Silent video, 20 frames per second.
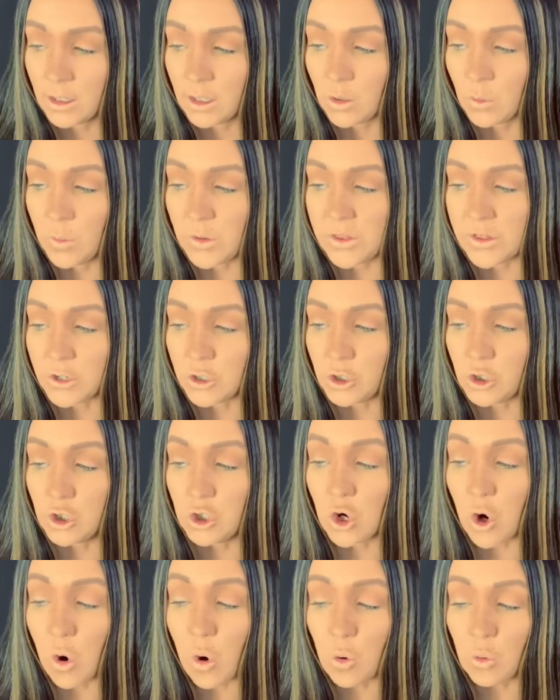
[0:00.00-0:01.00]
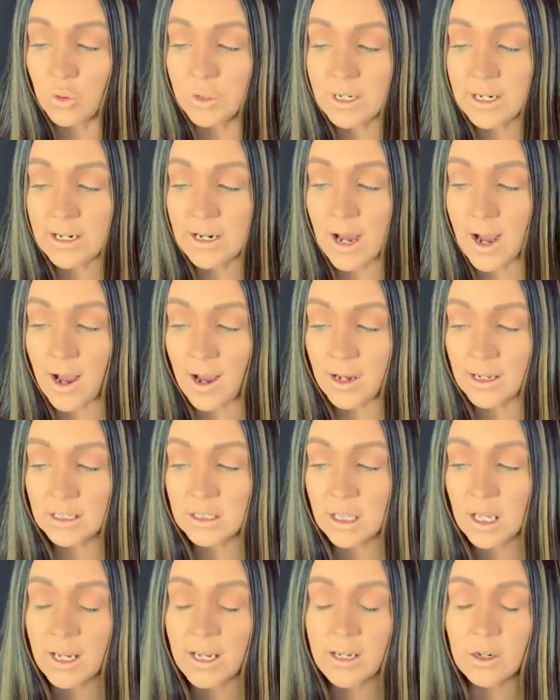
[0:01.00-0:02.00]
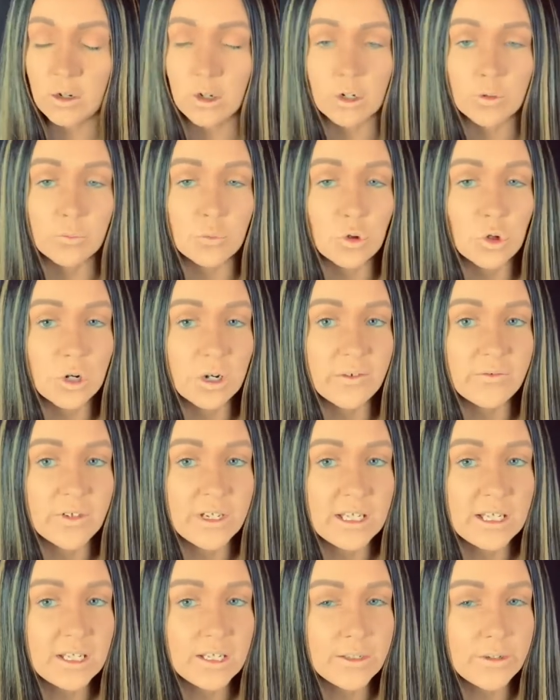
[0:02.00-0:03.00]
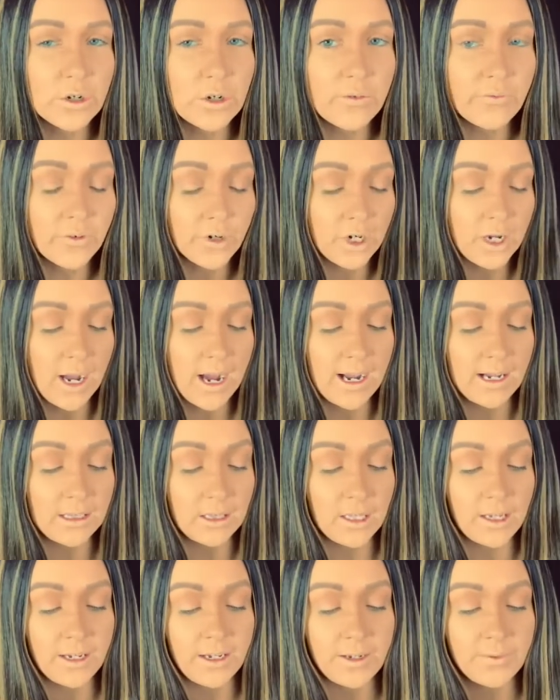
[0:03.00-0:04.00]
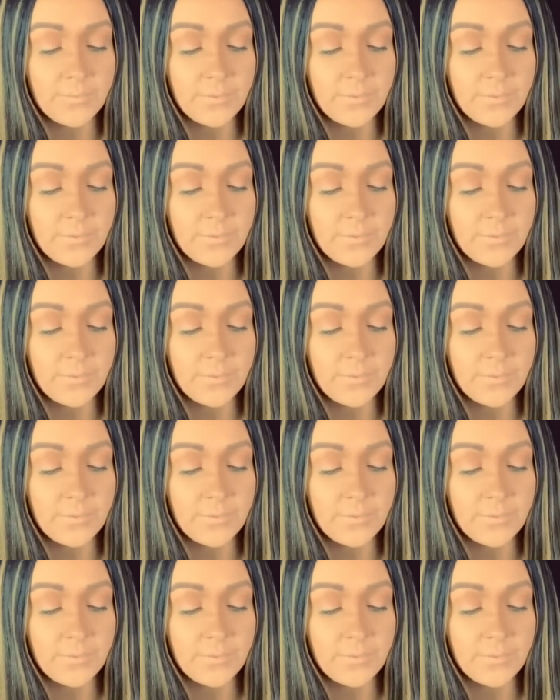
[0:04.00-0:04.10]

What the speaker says: with a golden highlight or more of a silver highlight.